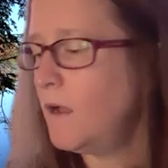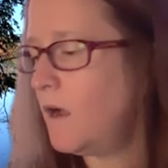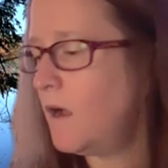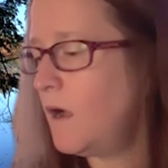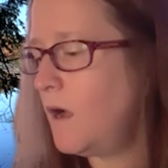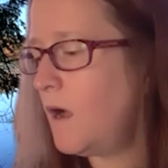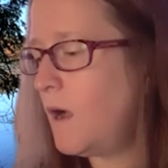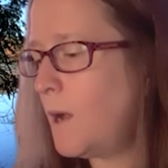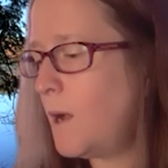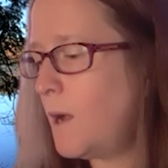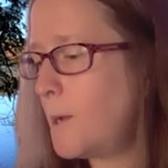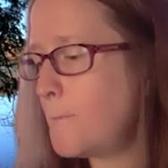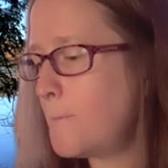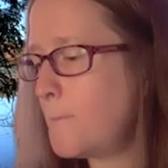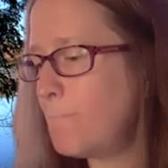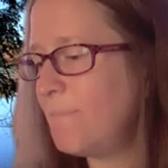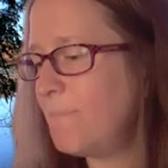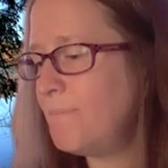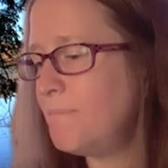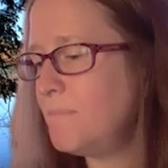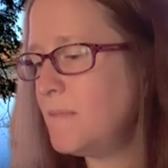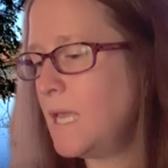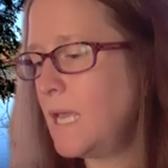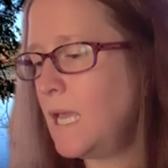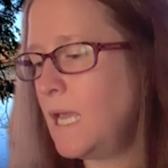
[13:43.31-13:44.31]

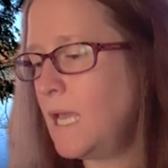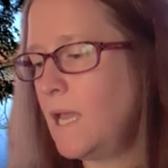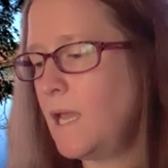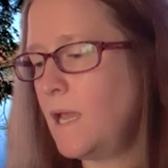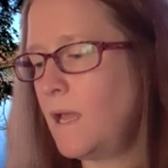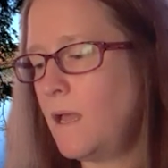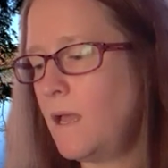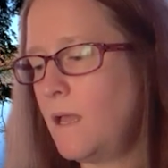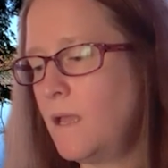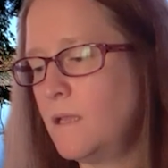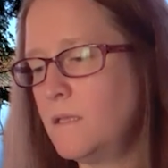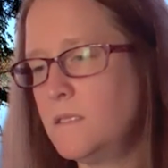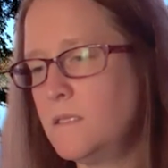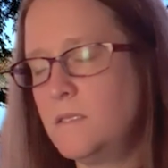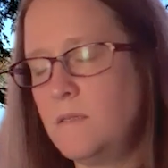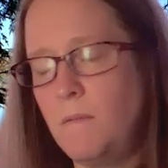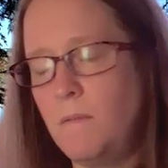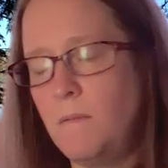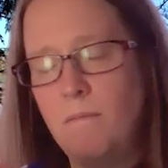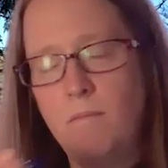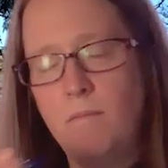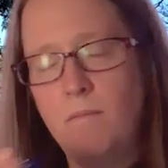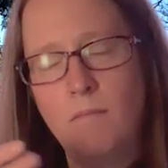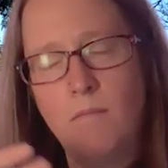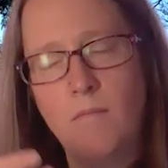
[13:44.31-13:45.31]
And
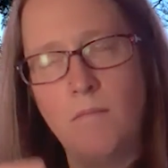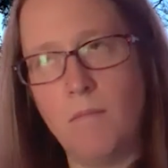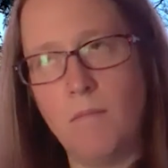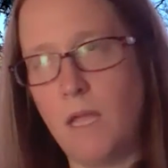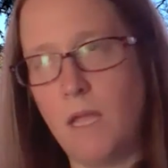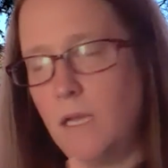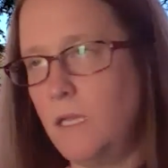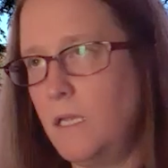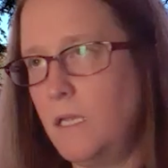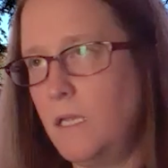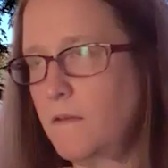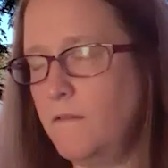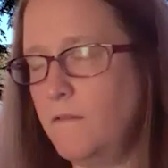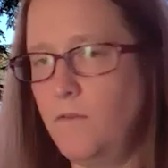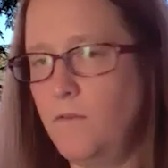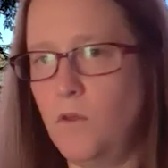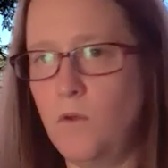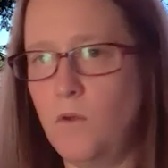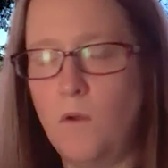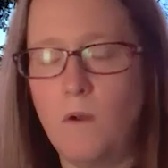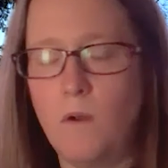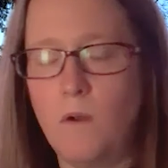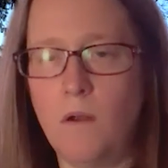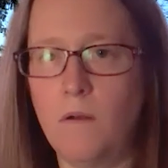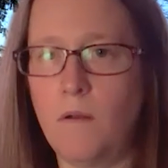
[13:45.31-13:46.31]
many of you
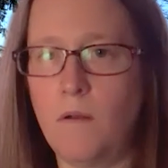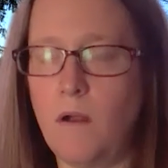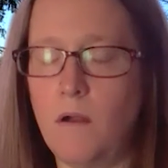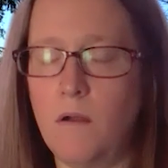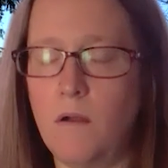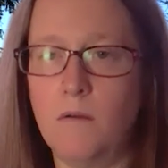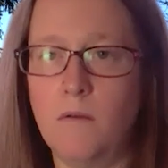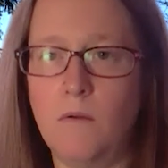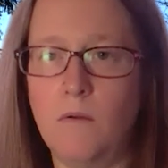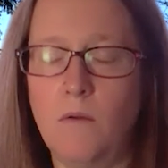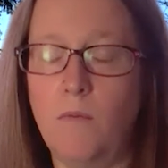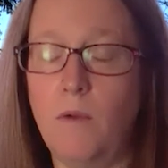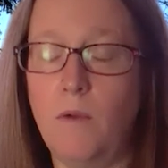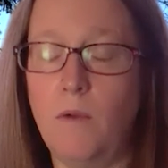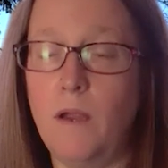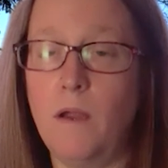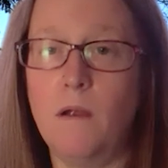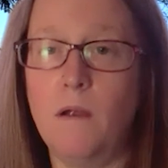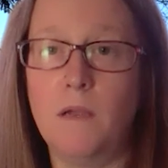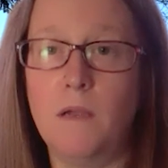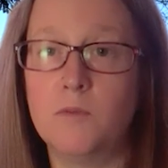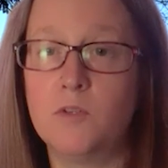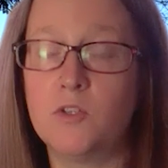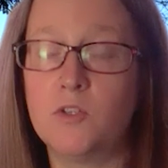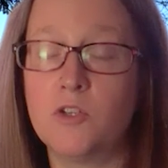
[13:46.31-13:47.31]
are aware,
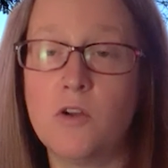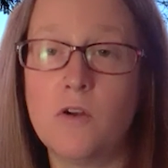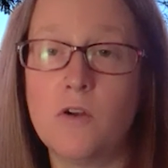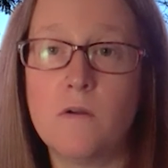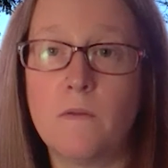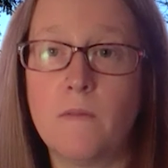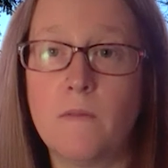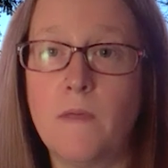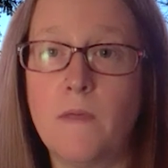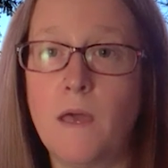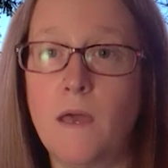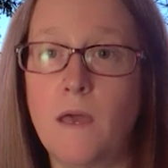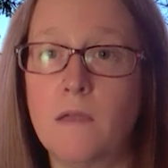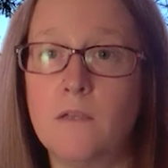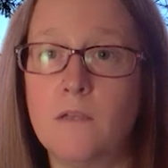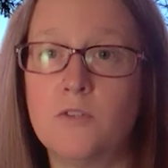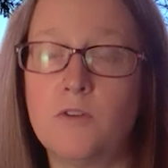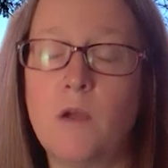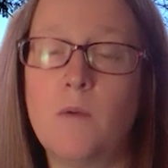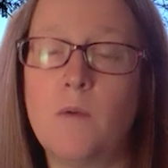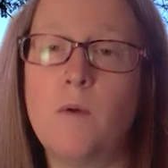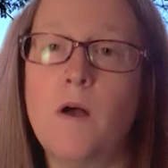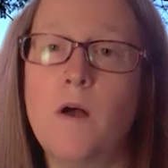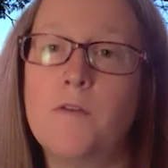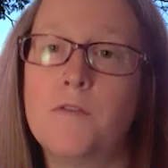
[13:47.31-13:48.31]
I'm sure, that
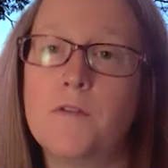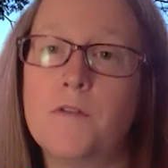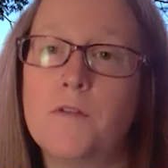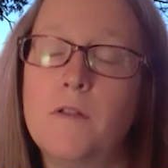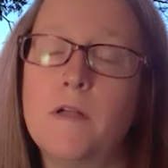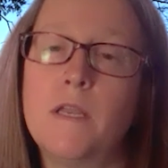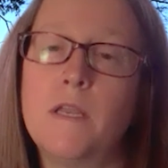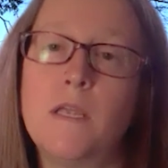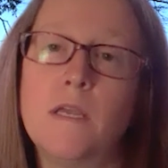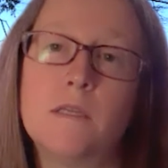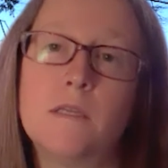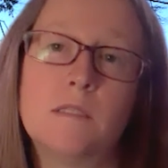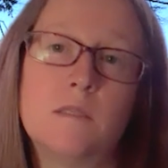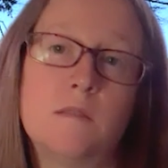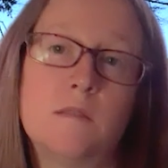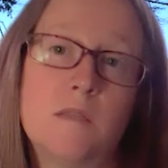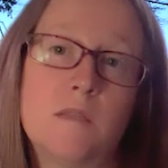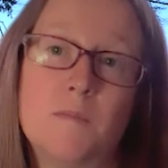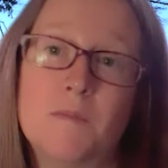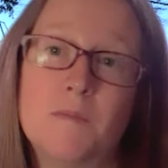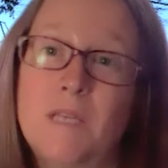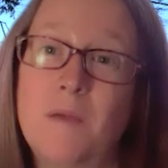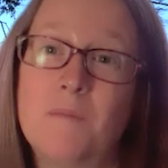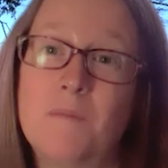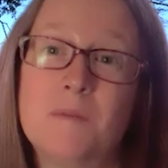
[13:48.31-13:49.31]
tribal health clinics,
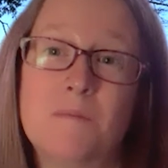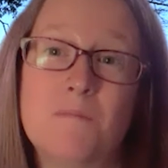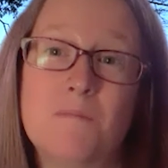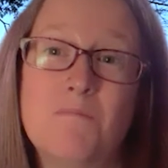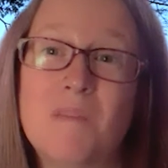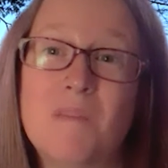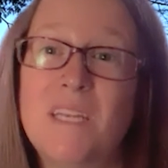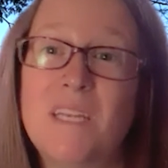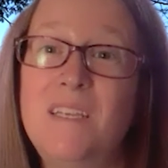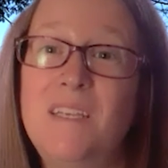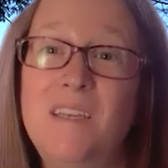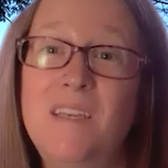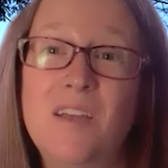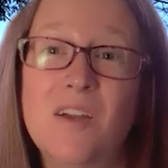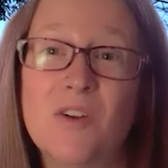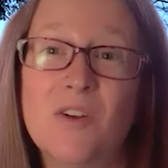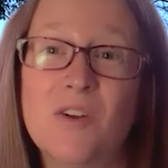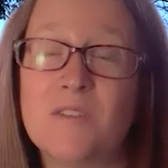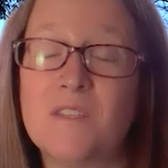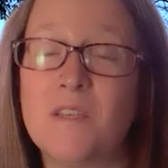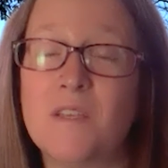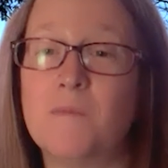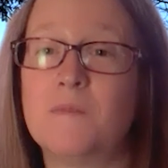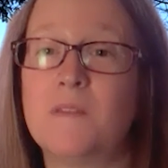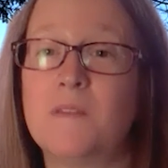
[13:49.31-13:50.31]
sometimes mid-year,
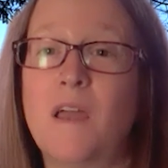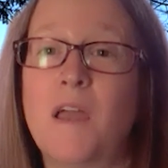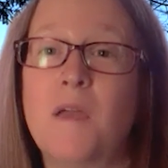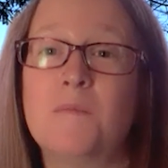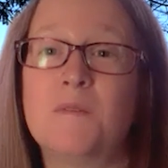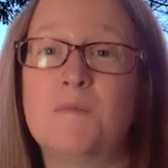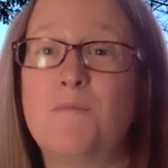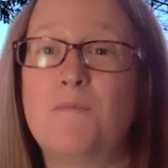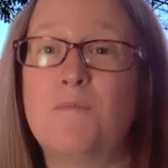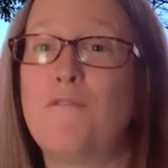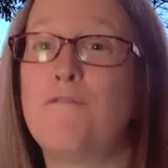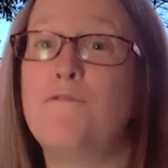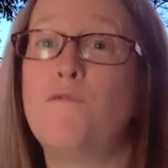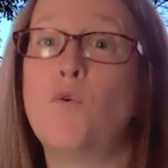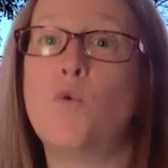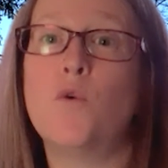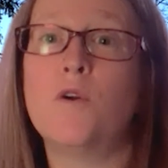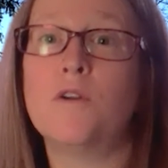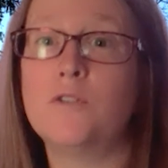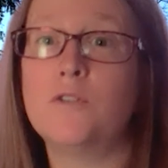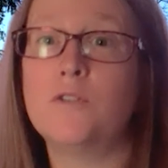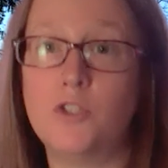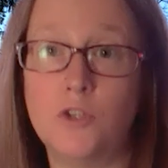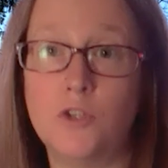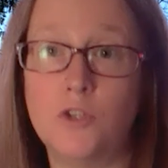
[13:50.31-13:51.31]
sometimes
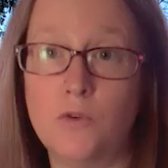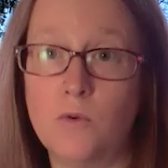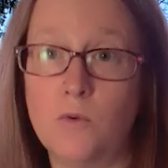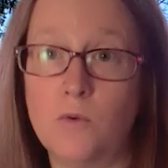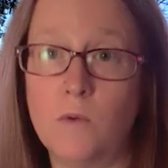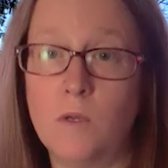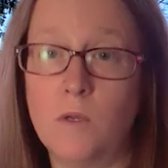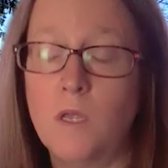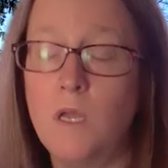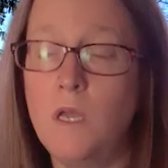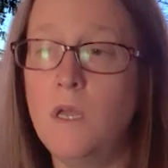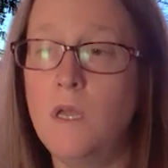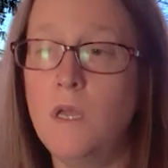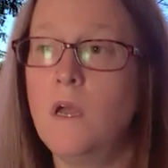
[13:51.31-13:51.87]
before June,